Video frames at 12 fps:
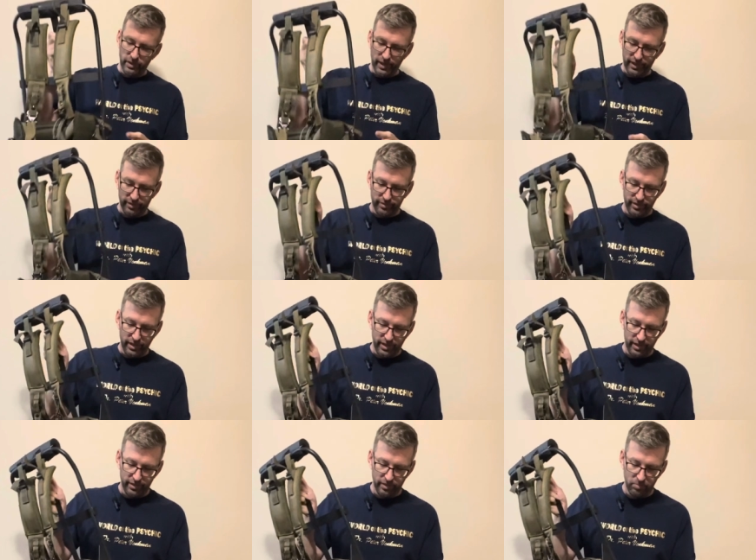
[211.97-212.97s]
Like I said,
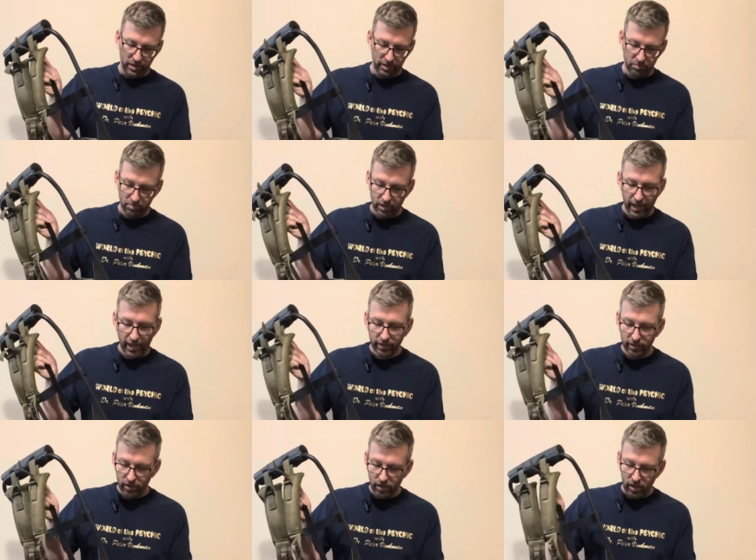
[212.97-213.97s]
I did paint it
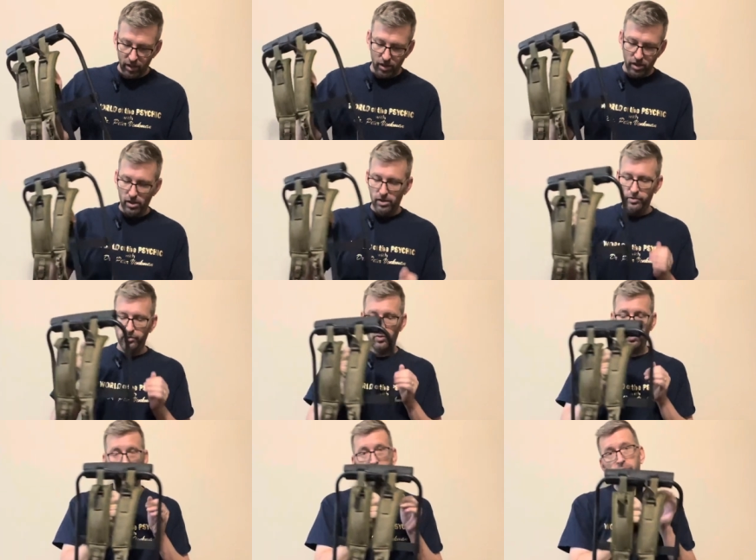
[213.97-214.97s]
black. So
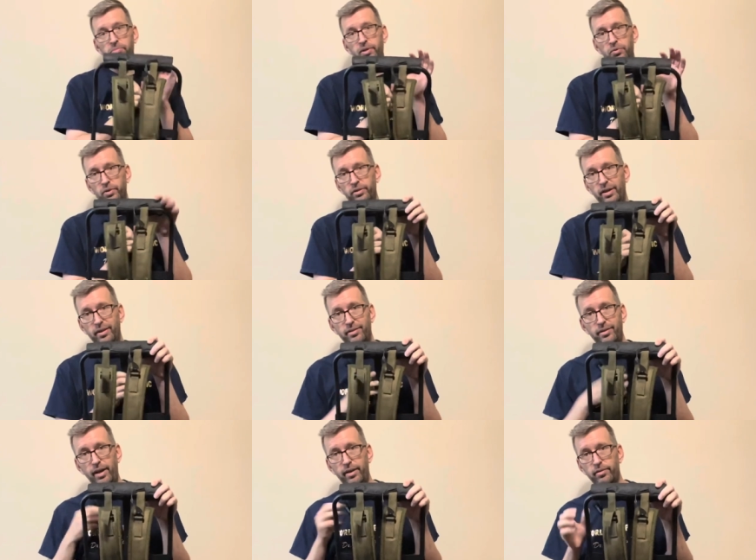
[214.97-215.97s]
what I'm going to be doing in
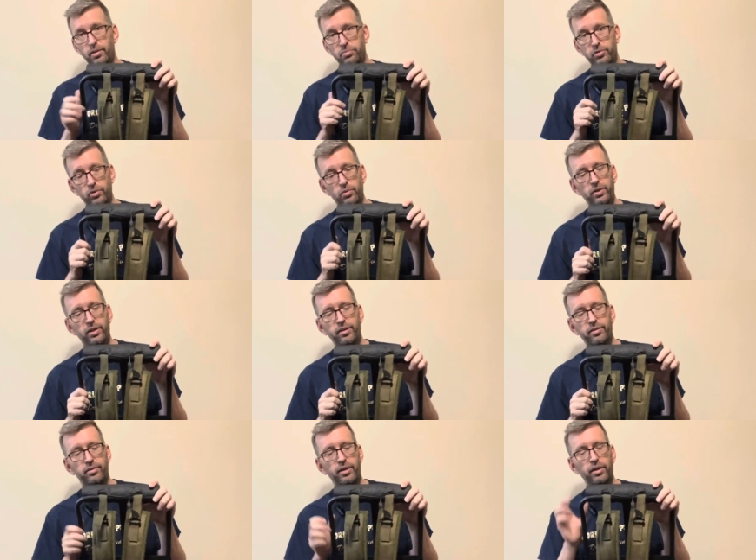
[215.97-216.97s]
today's episode
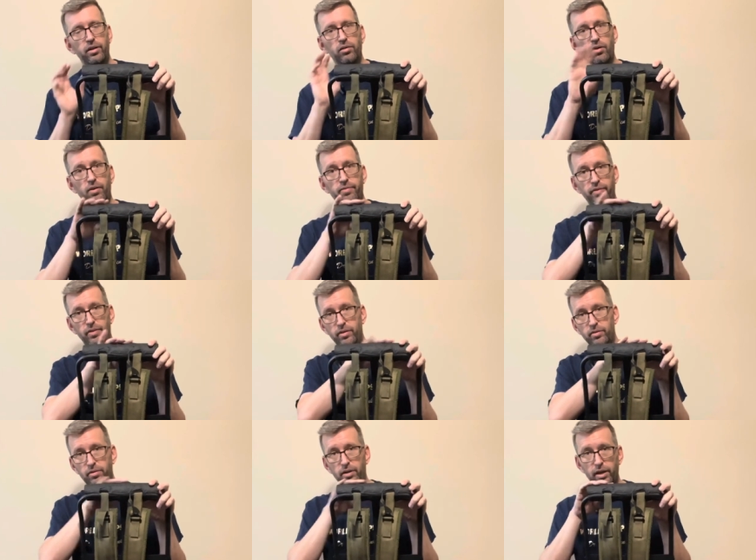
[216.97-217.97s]
is taking off
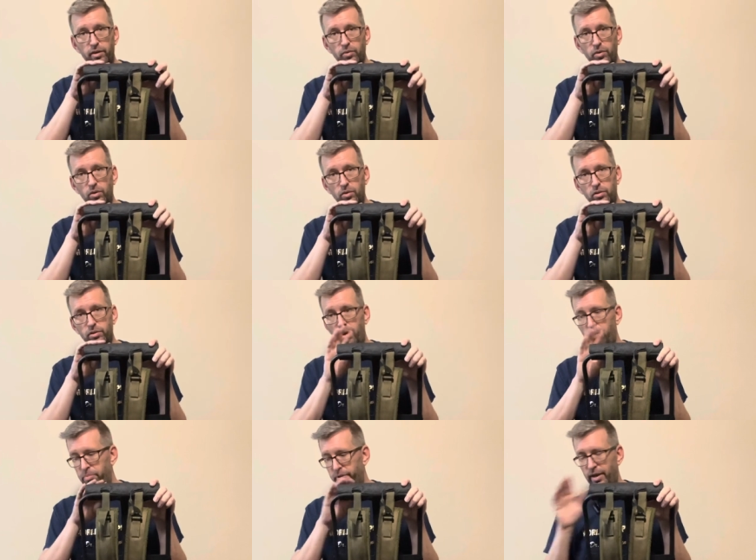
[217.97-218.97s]
this neck roll.
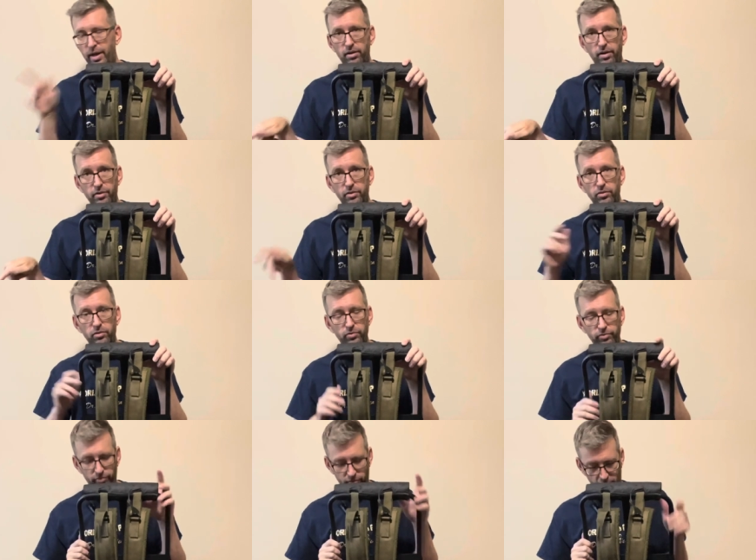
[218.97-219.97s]
I'll put that on the new
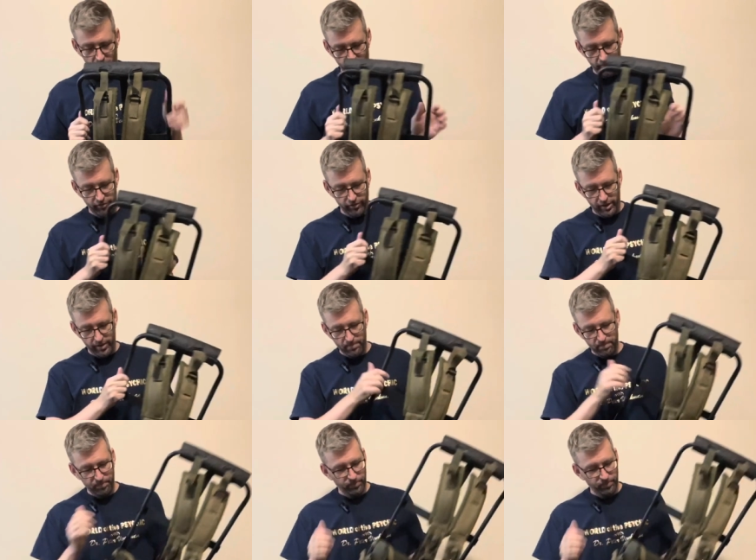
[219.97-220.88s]
frame.